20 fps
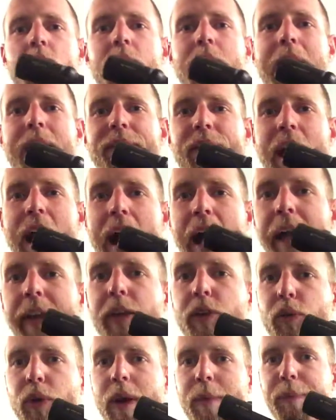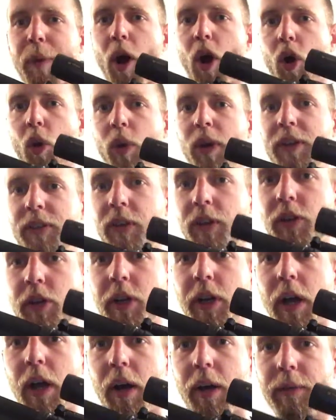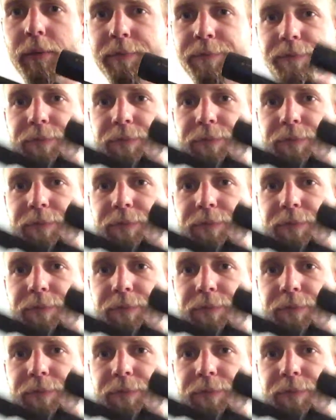Have a high grip always in your gun.